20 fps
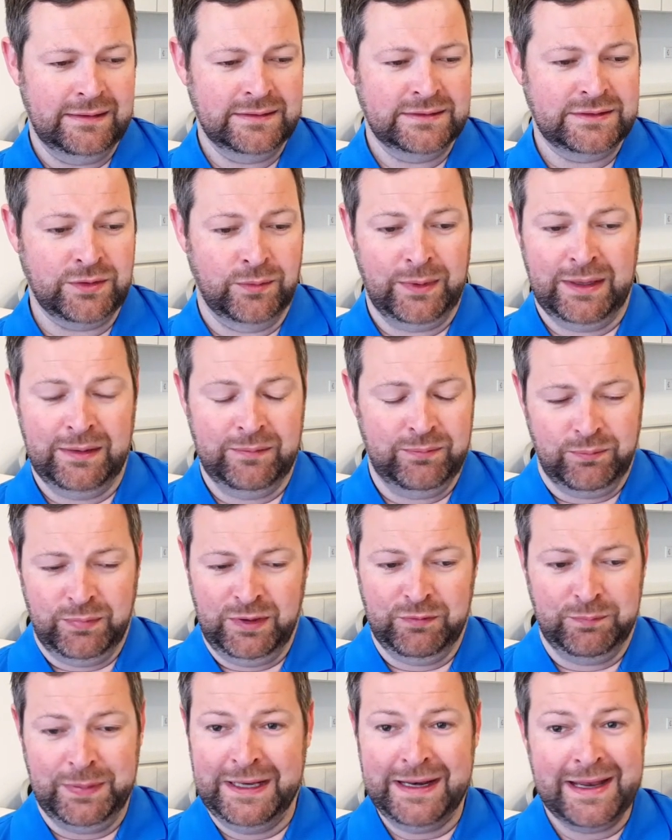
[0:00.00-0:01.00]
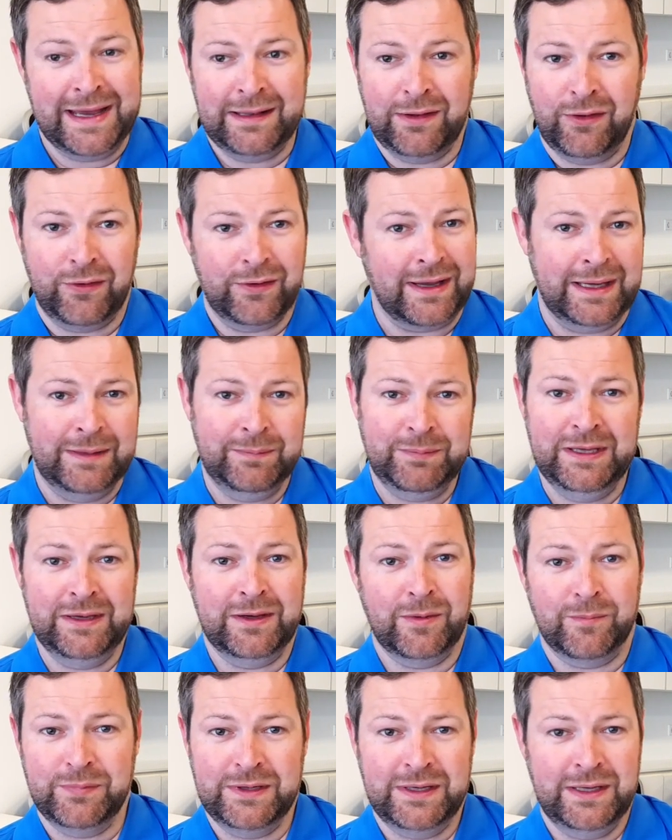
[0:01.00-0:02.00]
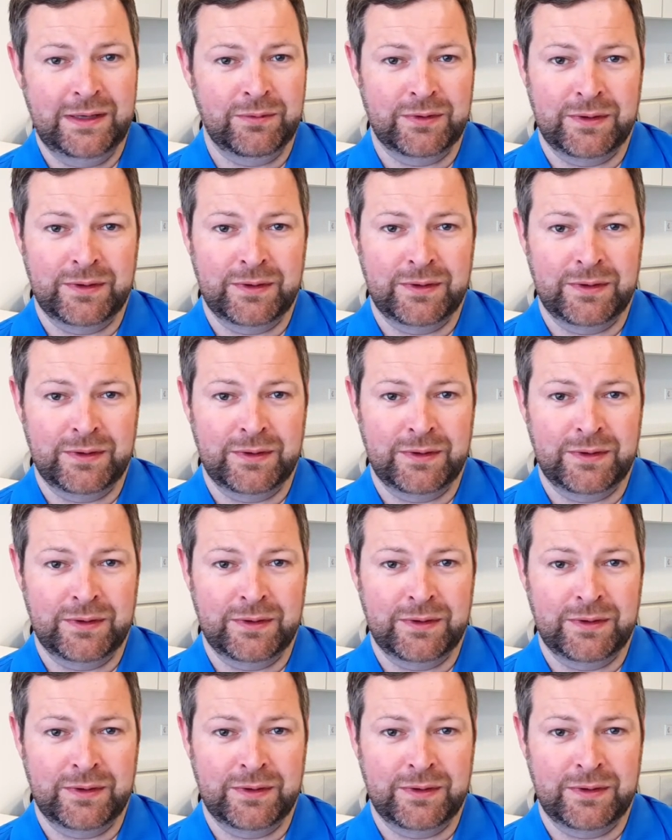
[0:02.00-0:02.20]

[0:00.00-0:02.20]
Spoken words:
So we've been an analog IP company.